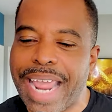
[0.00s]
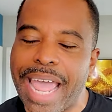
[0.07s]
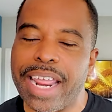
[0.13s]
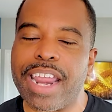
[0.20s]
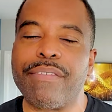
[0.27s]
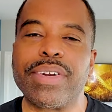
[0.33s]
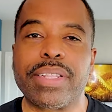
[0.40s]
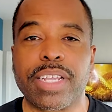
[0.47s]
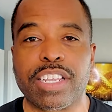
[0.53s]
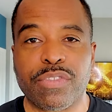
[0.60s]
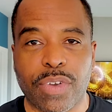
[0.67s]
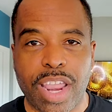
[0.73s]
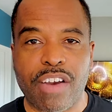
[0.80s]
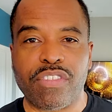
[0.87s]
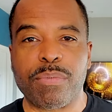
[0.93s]
not everything
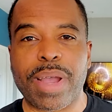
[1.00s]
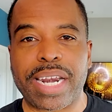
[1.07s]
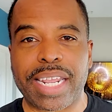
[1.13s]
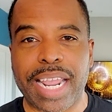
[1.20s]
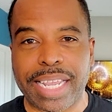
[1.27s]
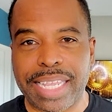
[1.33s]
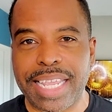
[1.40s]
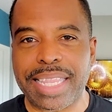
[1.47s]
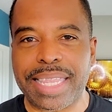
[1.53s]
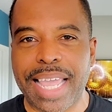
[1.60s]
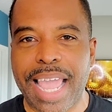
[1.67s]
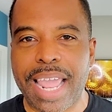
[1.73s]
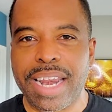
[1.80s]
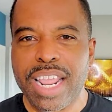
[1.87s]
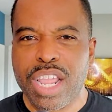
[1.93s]
is for everybody. I get
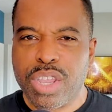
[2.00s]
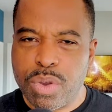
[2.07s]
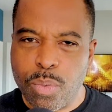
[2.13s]
that.